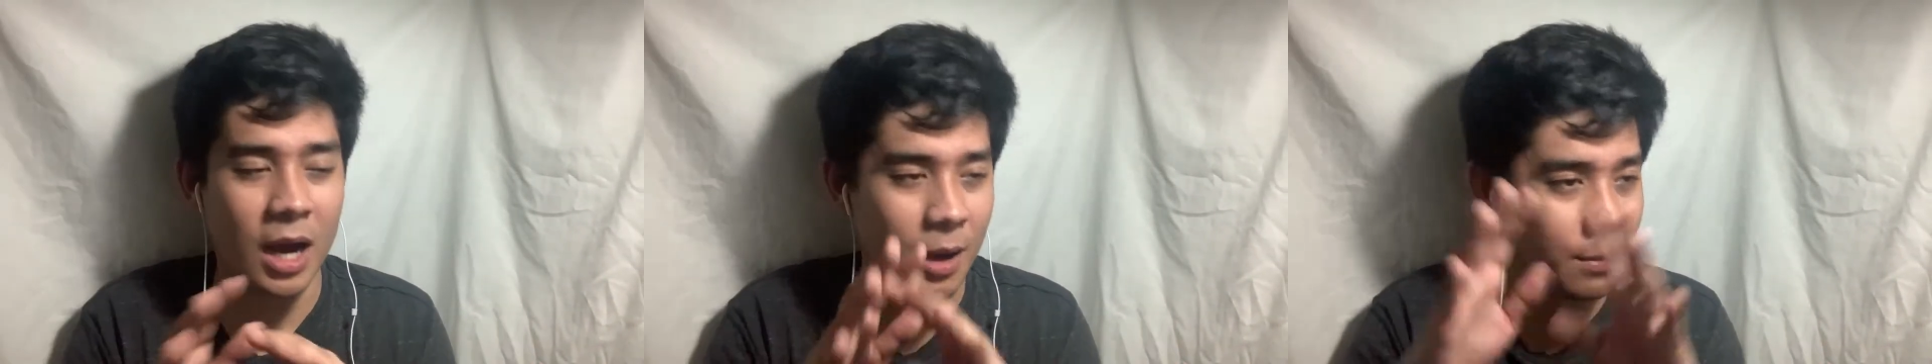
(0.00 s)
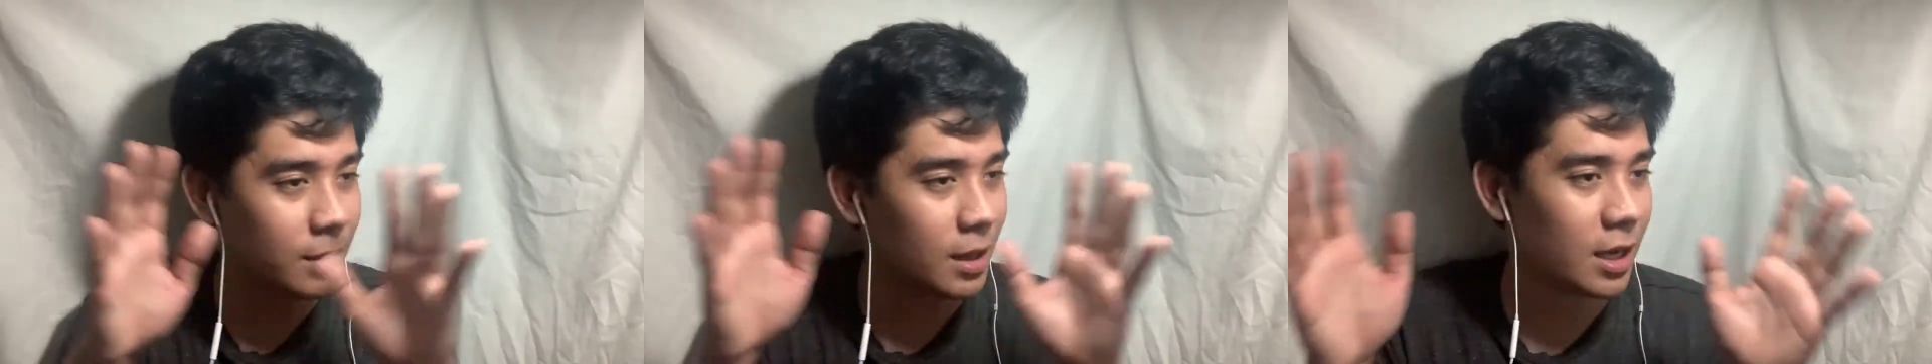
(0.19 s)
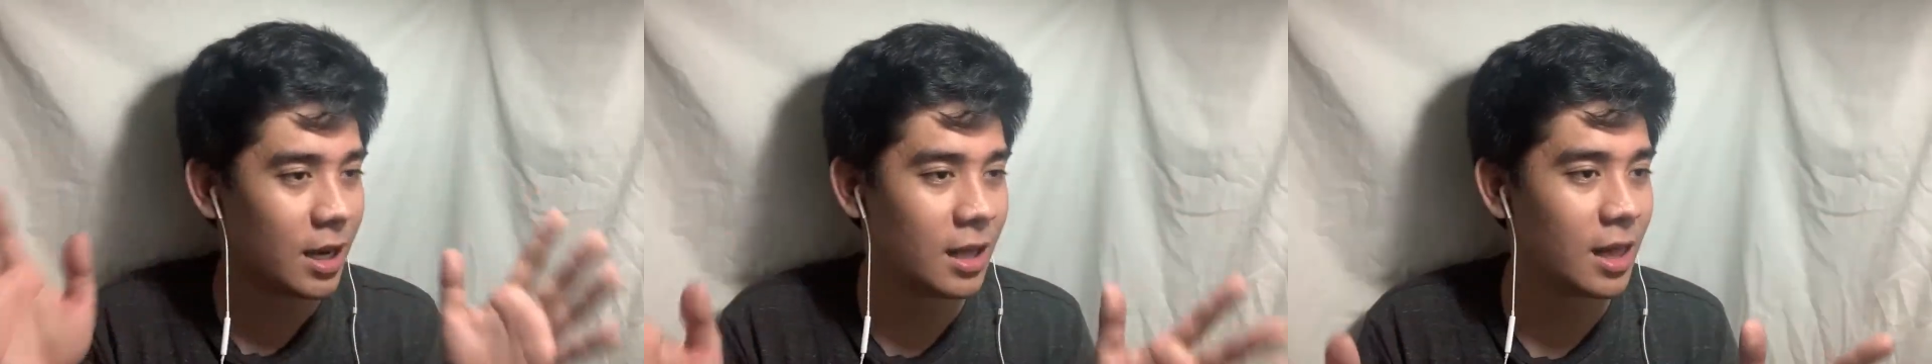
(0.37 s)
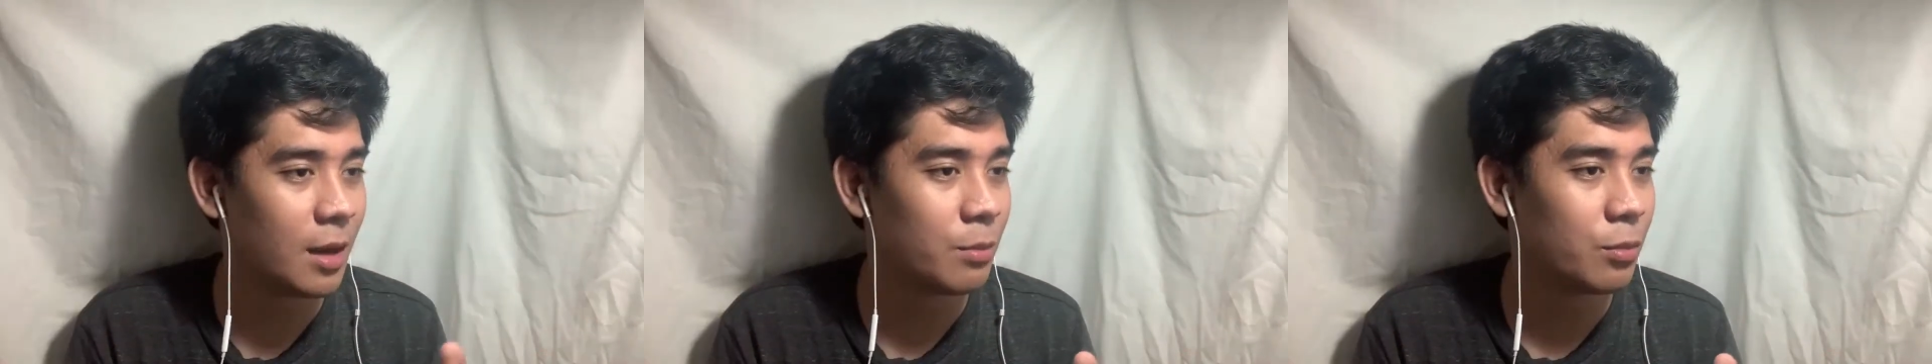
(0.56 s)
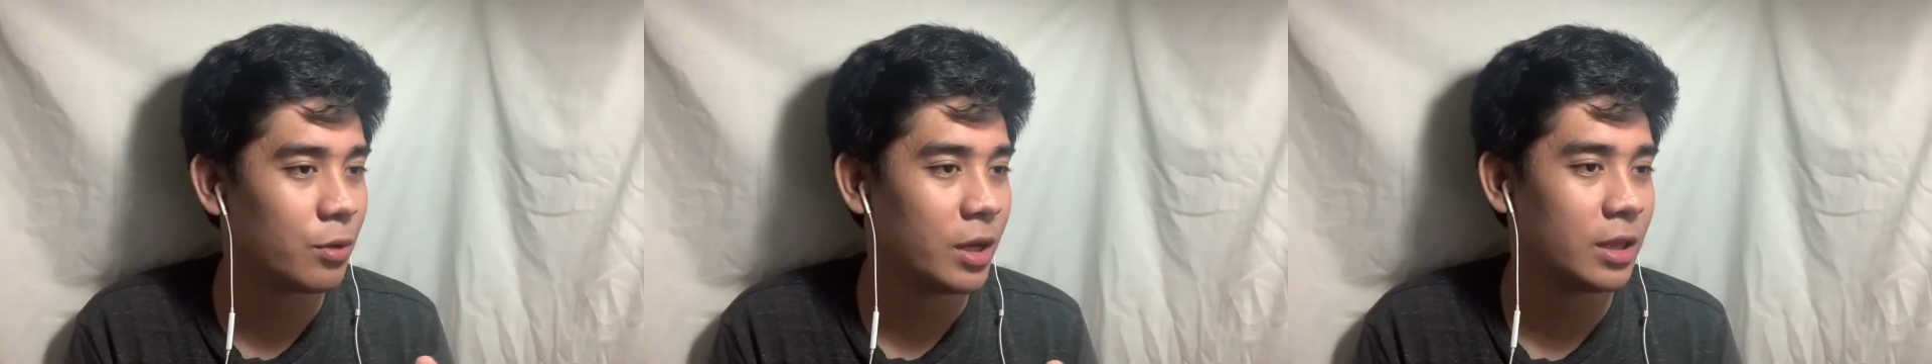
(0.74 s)
I'm going to
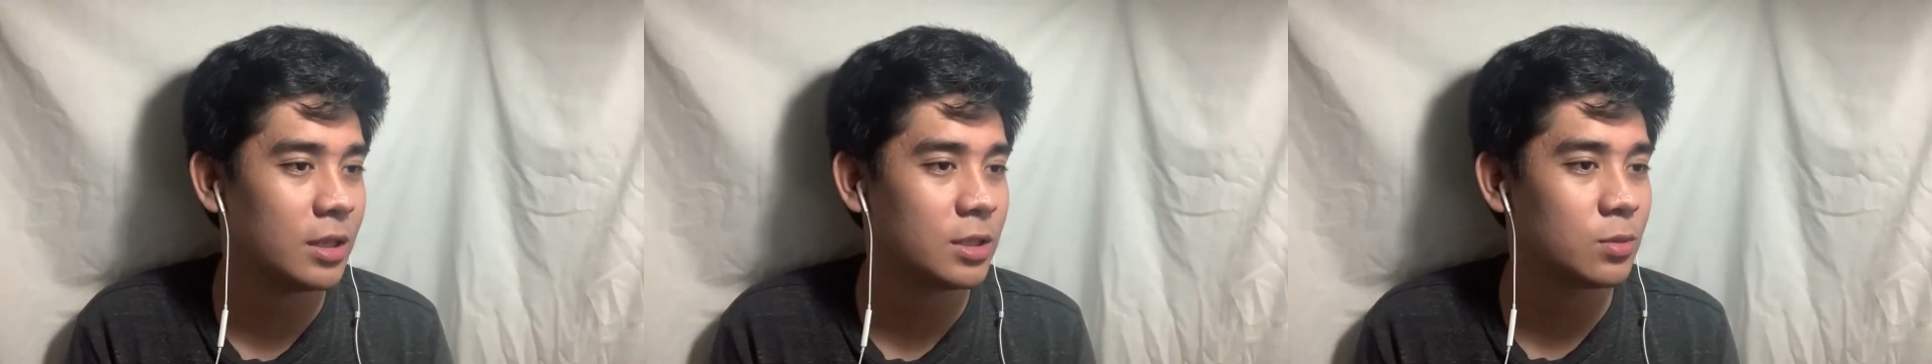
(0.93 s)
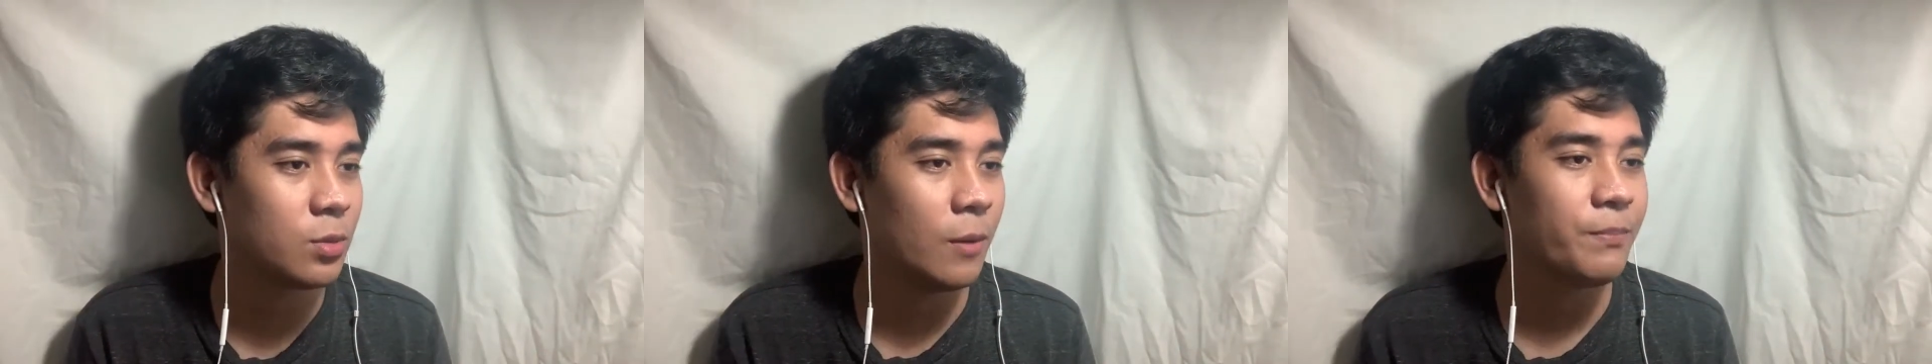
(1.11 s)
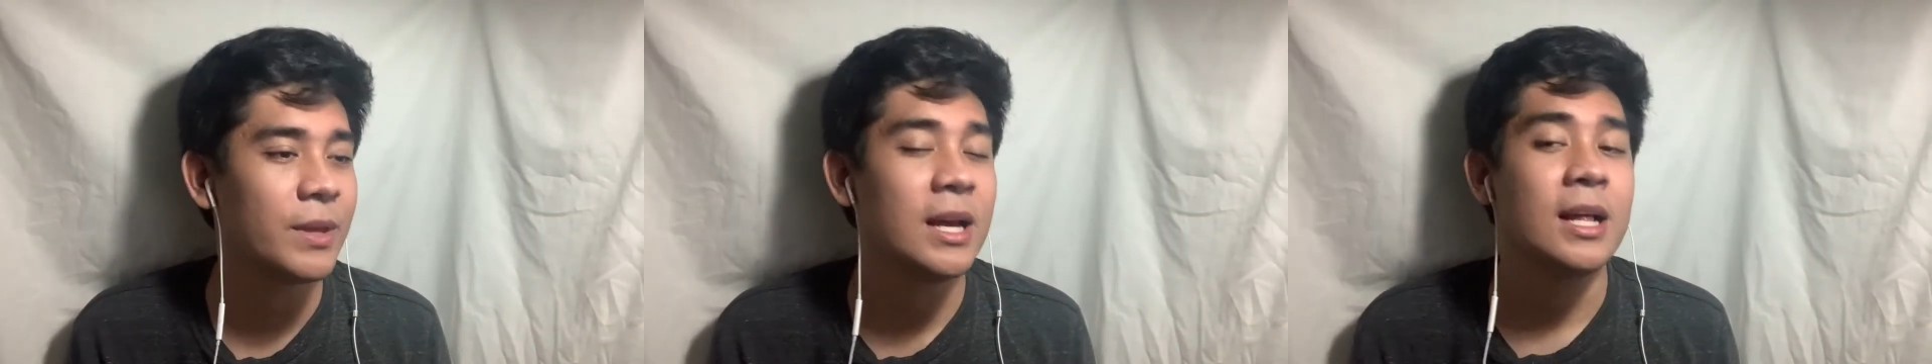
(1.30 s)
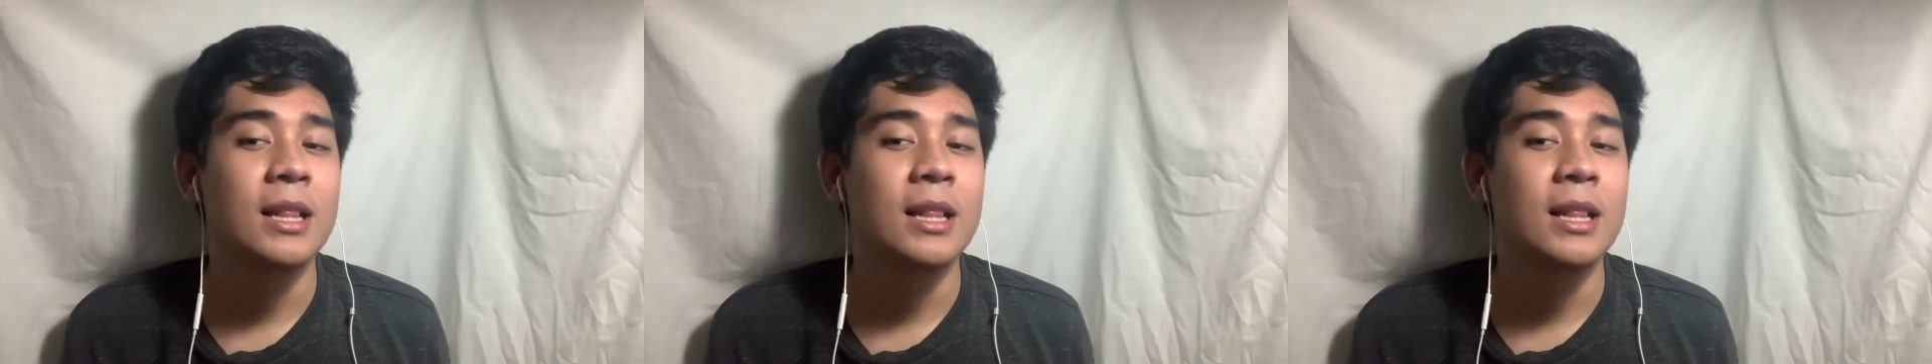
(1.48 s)
elaborate this one.